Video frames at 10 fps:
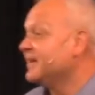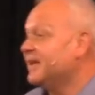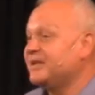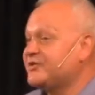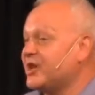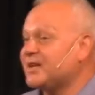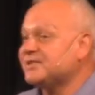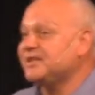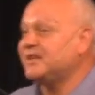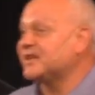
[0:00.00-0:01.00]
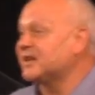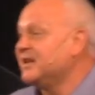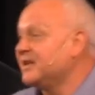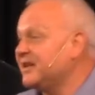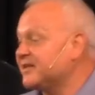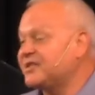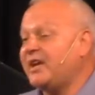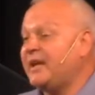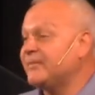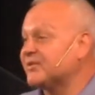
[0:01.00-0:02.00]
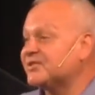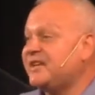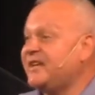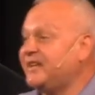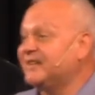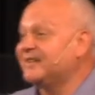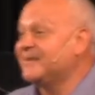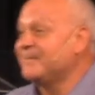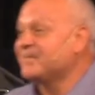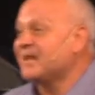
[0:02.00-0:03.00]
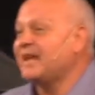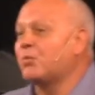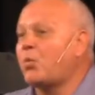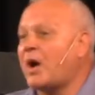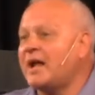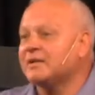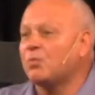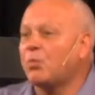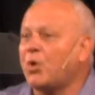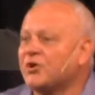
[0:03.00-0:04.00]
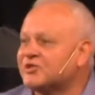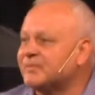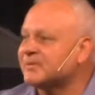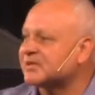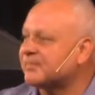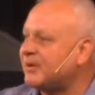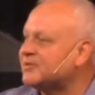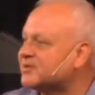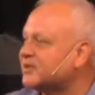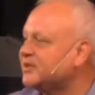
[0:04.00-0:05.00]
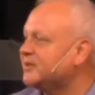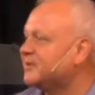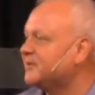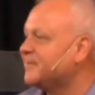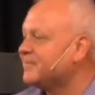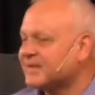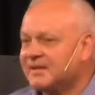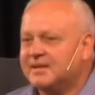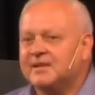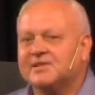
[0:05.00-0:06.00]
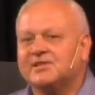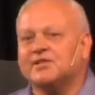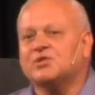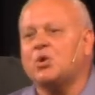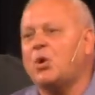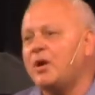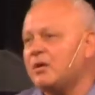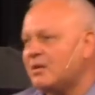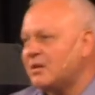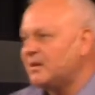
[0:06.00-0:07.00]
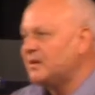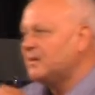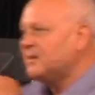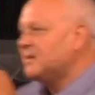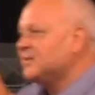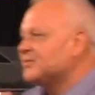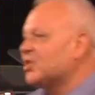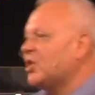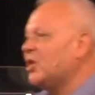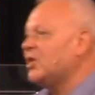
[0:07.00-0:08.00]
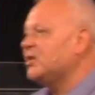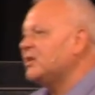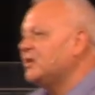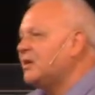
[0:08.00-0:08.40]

and Justin and the, and the team, they're singing. And what worship is supposed to do is to toil, turn